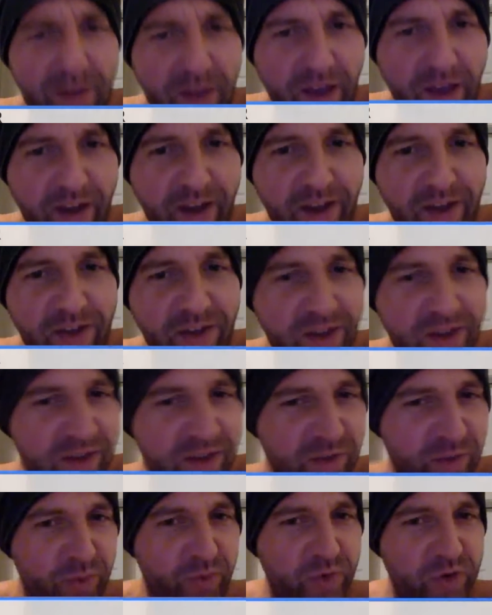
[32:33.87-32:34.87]
I think it's
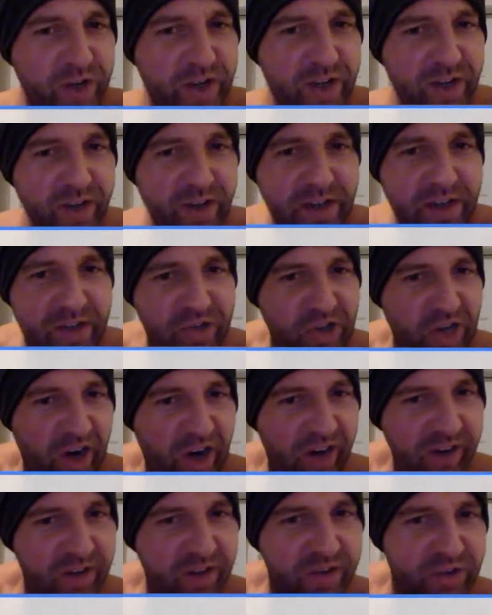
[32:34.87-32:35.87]
really
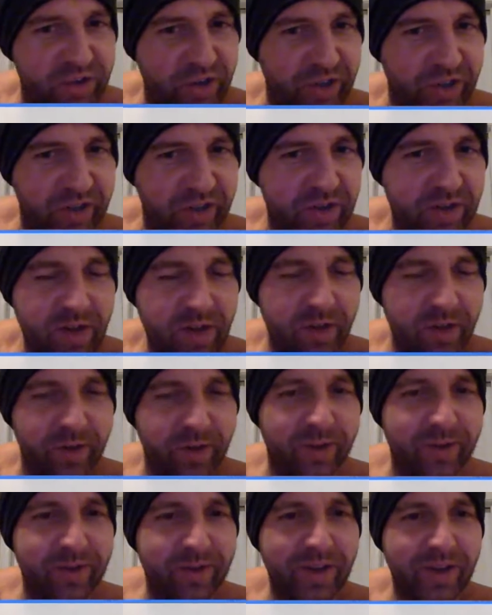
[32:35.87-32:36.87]
challenging
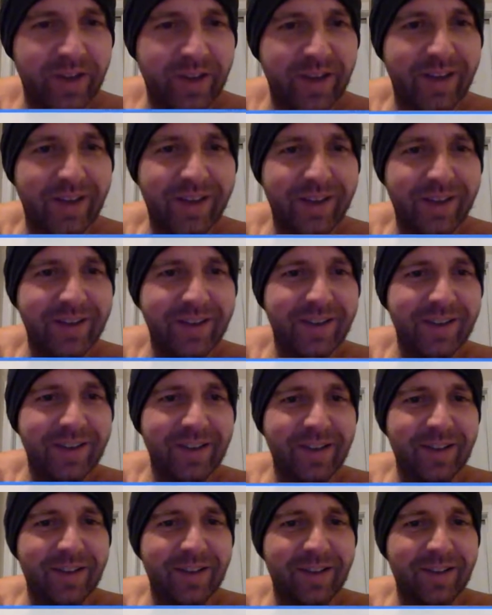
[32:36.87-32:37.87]
too.
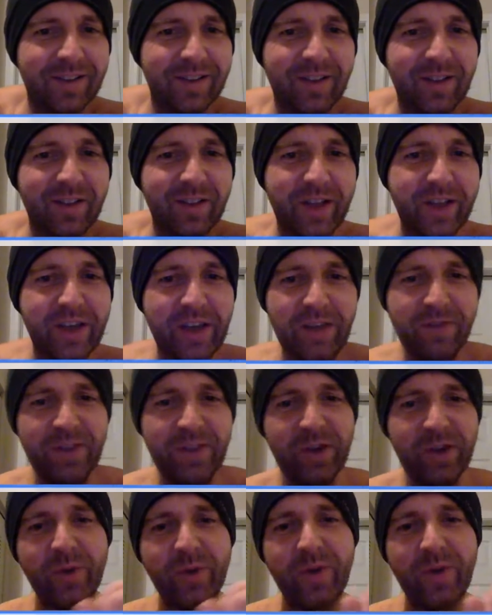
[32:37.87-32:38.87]
Like, even
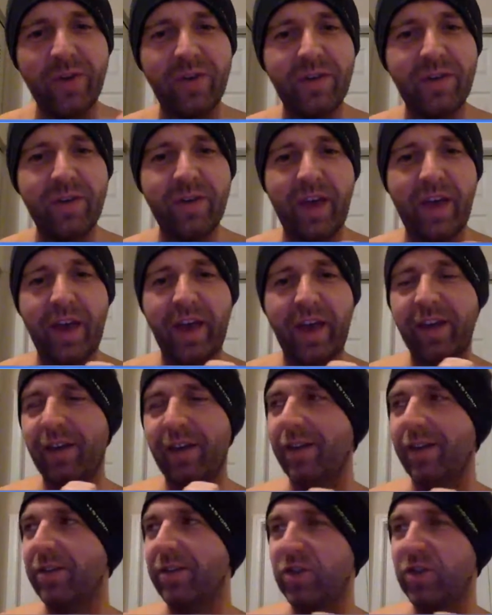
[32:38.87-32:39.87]
though
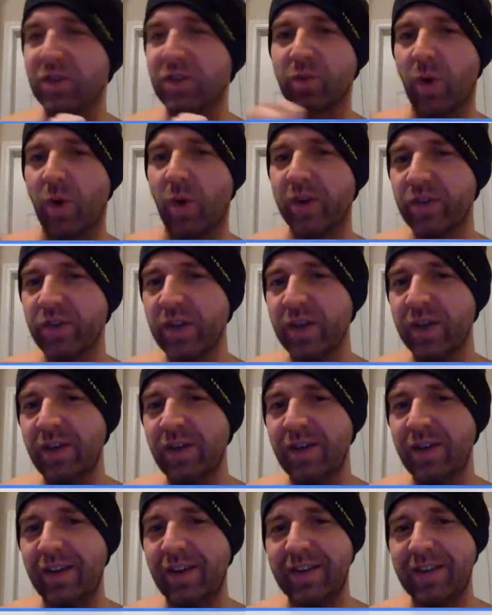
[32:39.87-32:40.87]
just watching it,
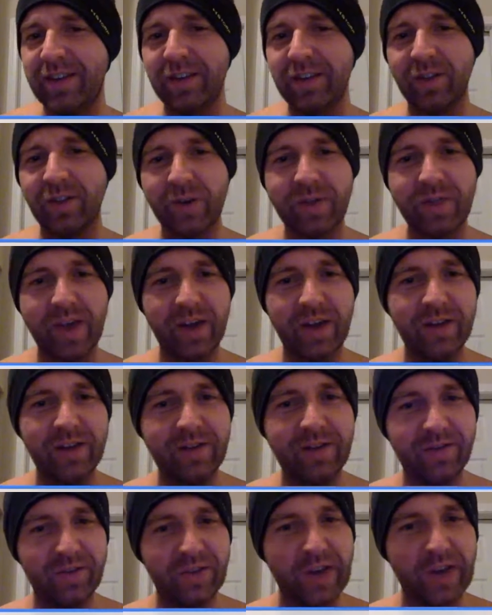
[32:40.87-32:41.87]
it didn't look that
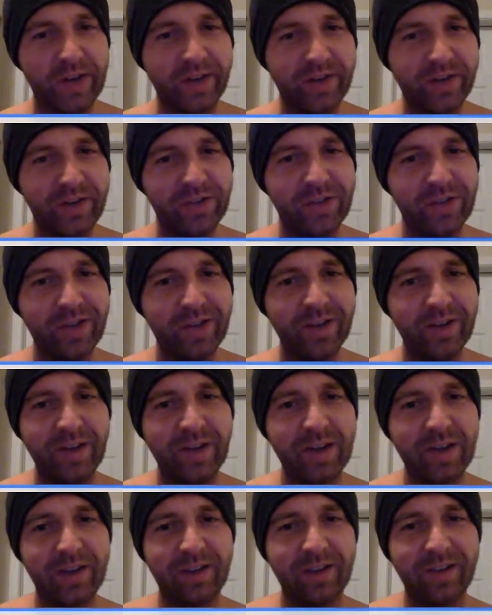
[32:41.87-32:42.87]
challenging
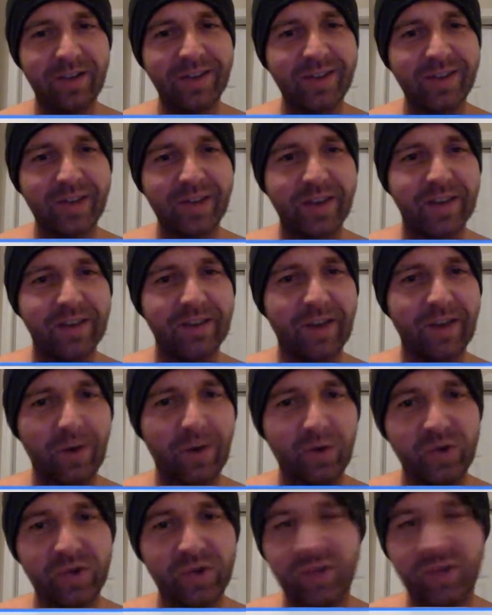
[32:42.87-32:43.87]
because it's like, oh,
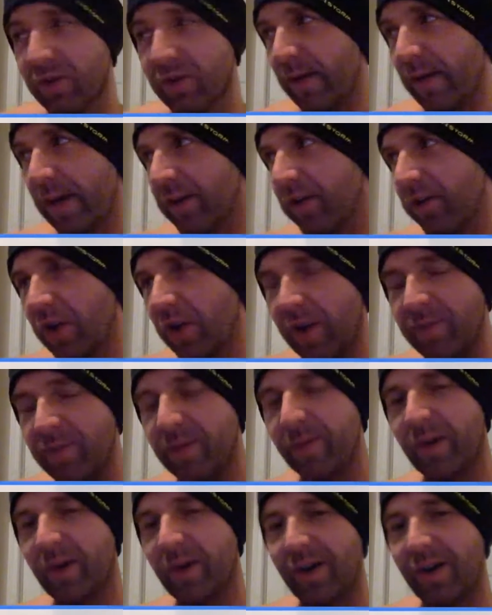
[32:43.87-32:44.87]
just look back and grab the
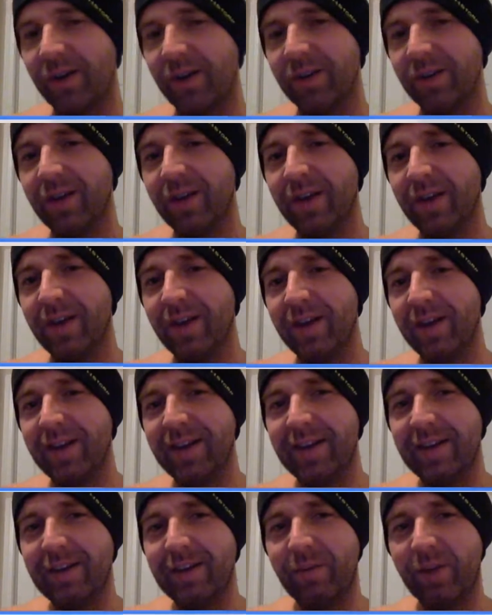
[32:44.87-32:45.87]
ball.
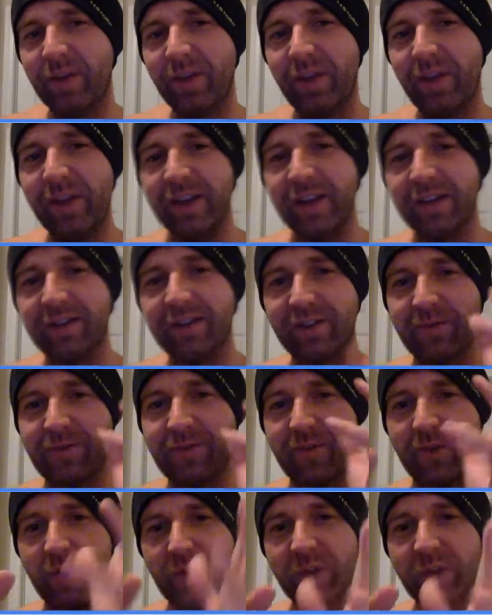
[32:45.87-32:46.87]
But like to
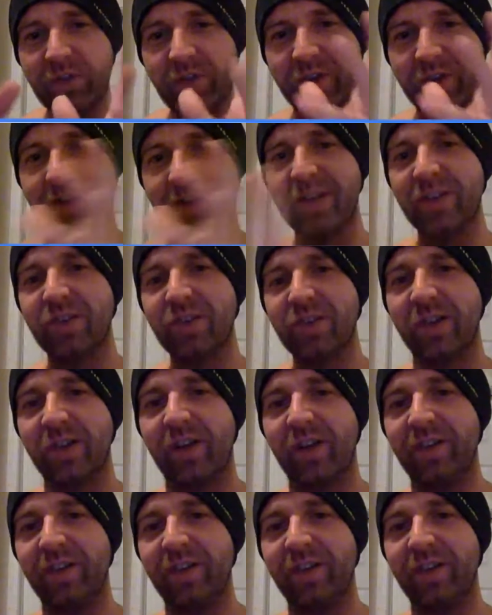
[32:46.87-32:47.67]
focus your attention on